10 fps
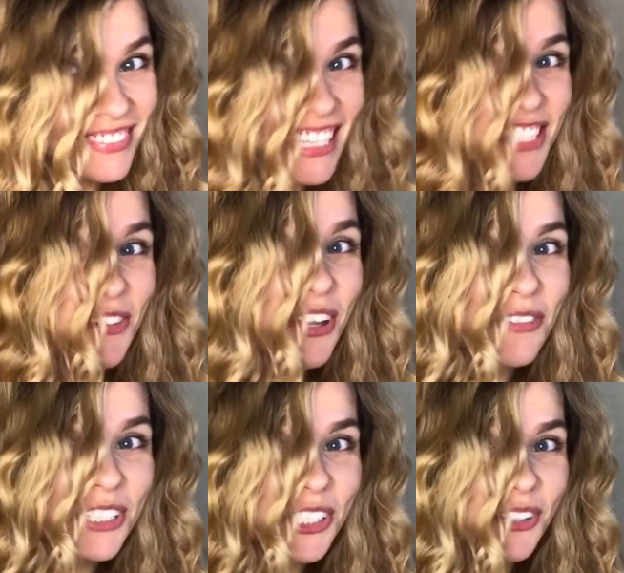Yeah, so give
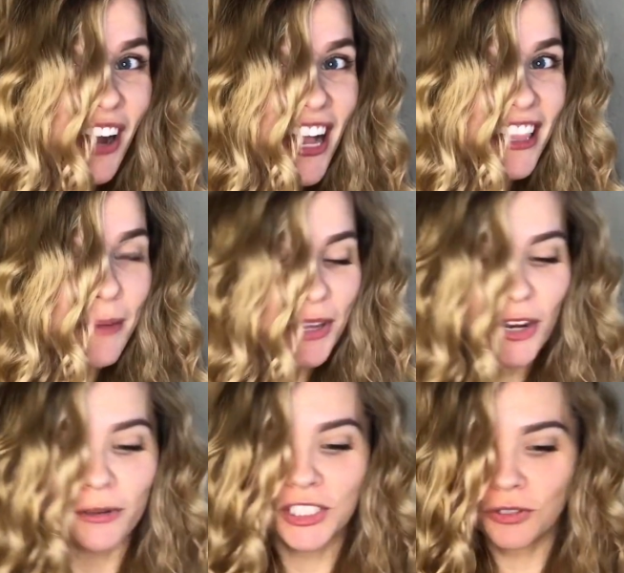it a try. Let me
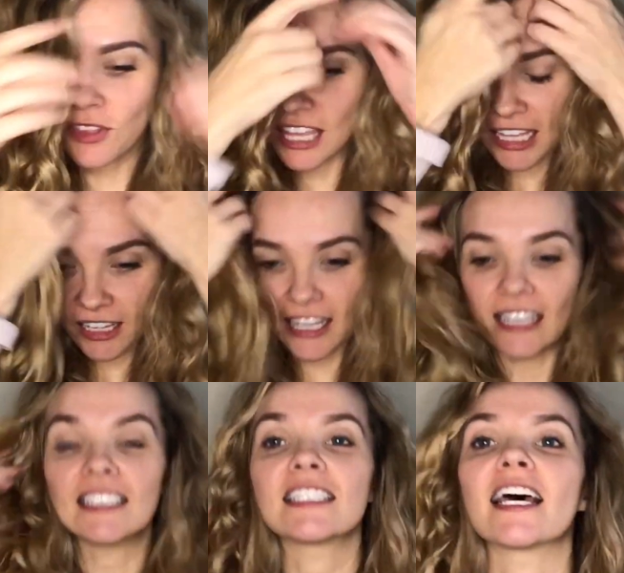know what you think. Like
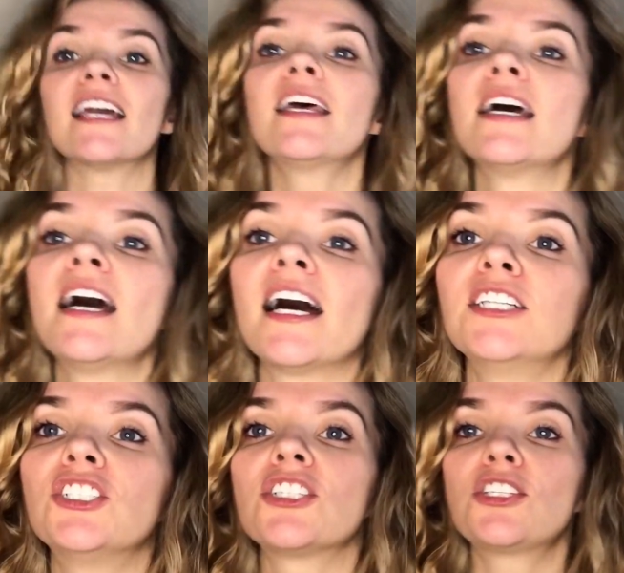I said,
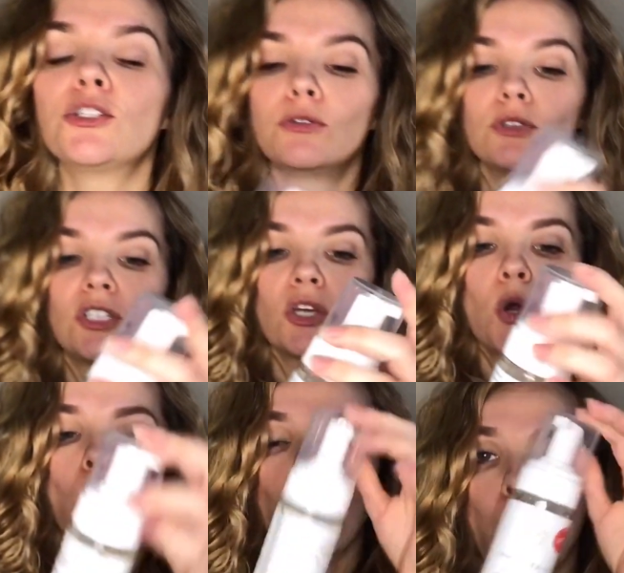I just used
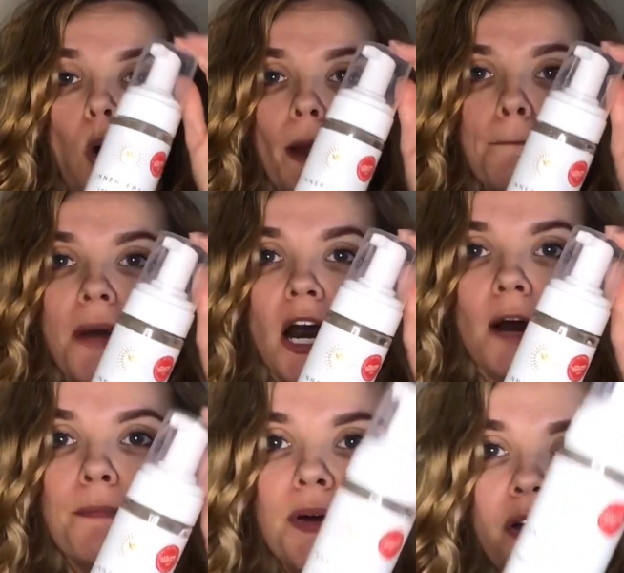one
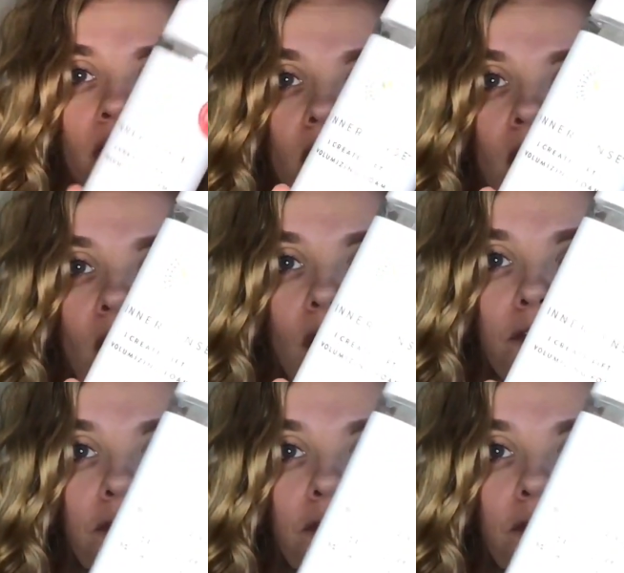pump of